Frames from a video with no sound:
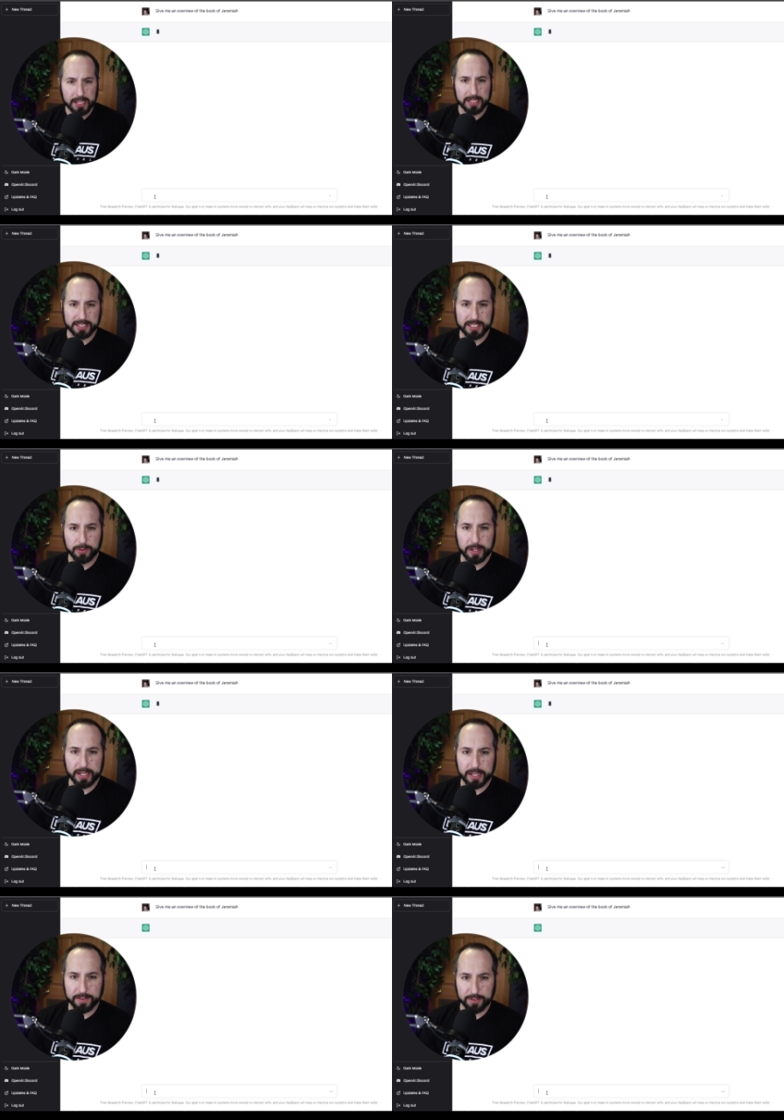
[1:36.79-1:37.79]
Let's see what
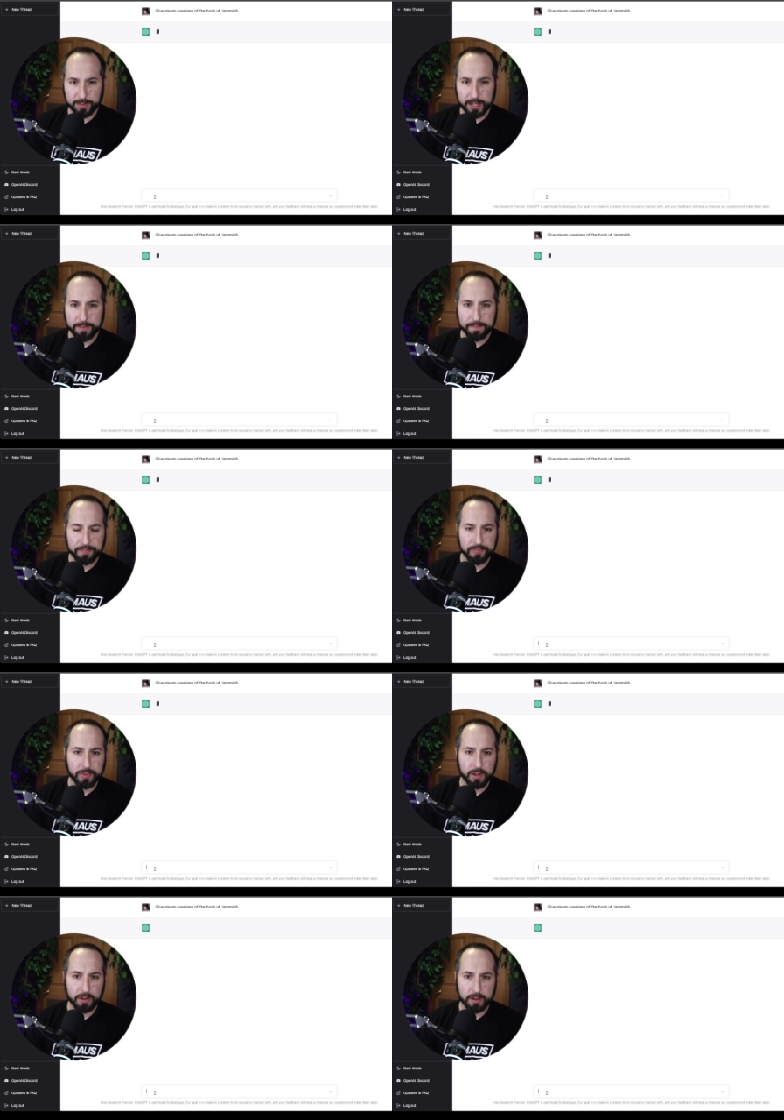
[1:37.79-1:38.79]
it gives me.
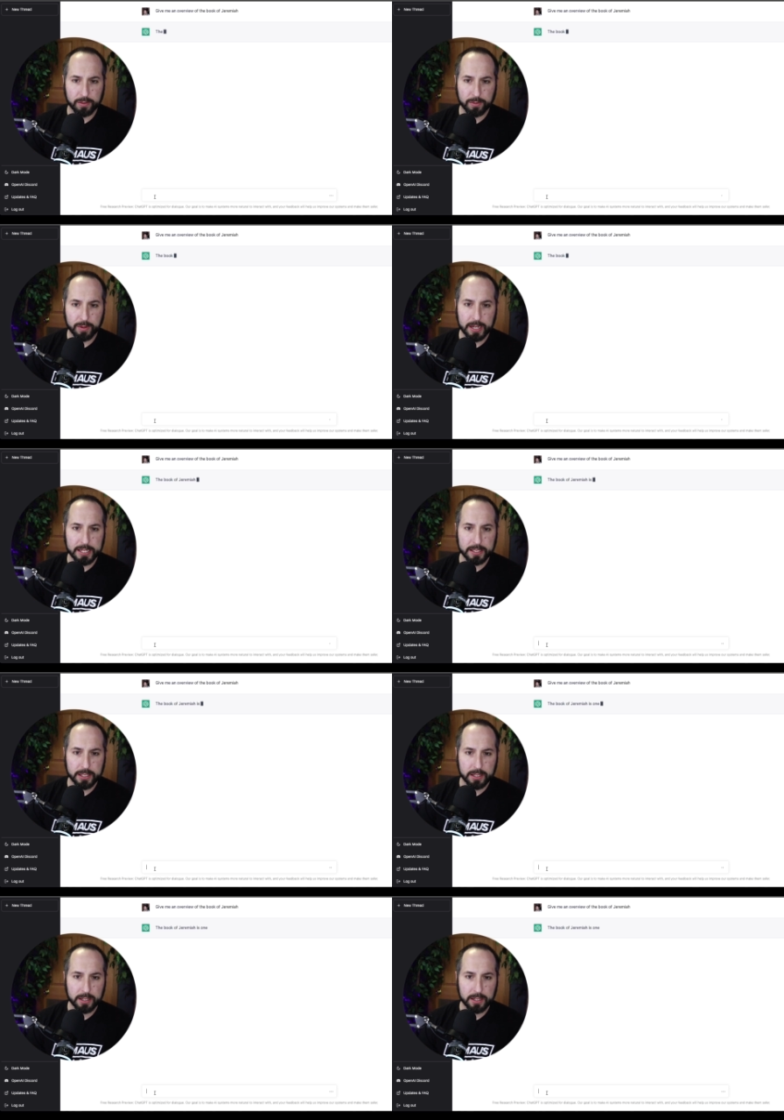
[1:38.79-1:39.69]
All right.